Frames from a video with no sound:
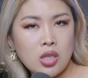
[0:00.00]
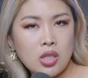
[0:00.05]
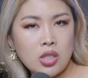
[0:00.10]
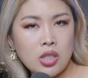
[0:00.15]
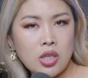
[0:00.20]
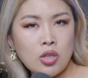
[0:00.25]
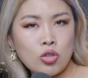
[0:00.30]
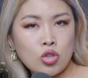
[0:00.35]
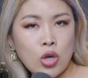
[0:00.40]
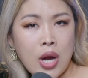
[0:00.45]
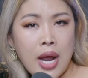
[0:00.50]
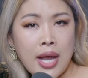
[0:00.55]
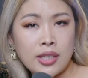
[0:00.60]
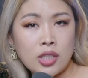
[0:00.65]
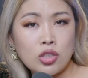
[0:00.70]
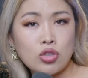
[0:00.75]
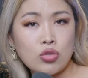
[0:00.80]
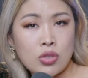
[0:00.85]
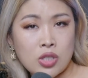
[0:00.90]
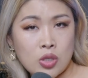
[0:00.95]
You
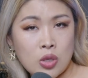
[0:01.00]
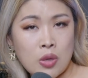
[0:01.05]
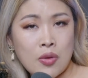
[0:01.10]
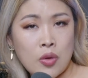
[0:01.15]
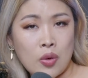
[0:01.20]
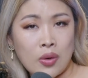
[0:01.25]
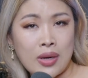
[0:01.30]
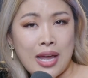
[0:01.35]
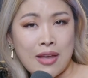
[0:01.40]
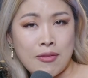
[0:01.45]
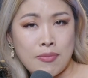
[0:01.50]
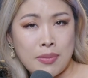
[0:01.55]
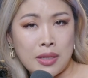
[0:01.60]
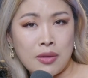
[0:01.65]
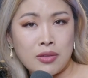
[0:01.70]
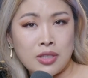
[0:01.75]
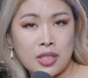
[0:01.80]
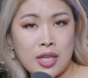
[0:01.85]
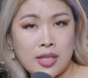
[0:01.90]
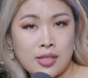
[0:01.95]
tried to throw your life, but
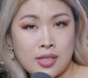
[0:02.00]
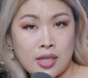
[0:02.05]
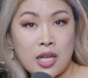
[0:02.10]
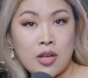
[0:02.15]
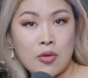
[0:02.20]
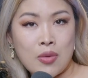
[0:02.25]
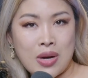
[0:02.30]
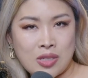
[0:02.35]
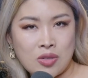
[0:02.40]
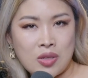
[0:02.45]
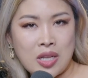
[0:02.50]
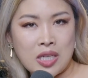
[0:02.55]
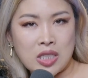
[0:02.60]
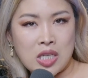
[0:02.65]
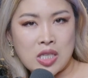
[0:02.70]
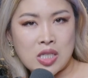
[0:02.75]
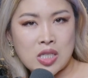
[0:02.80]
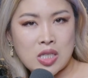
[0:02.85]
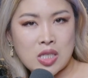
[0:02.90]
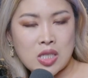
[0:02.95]
you didn't.
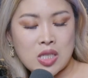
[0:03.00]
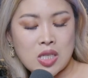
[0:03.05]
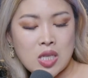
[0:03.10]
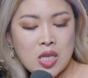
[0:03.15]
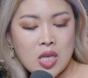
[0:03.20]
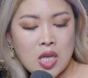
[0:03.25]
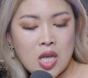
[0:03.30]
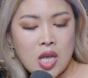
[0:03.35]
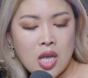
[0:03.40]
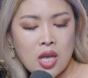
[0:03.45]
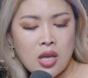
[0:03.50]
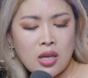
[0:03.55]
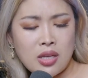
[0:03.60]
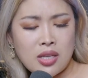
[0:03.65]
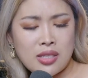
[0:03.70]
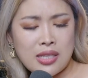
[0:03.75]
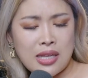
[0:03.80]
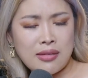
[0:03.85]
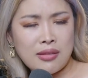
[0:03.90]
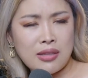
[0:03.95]
Congratulations.
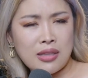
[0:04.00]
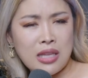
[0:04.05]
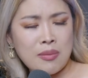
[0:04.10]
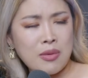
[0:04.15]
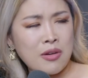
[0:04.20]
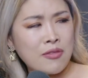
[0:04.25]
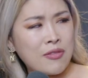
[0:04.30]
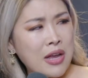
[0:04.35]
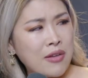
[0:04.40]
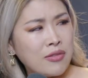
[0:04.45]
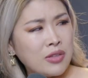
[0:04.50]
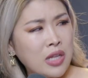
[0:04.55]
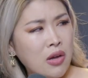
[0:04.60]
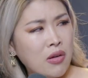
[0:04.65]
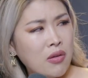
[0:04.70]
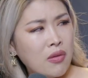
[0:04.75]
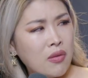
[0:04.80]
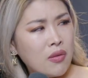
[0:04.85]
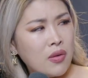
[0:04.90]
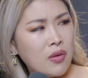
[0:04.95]
Is that number 5 now?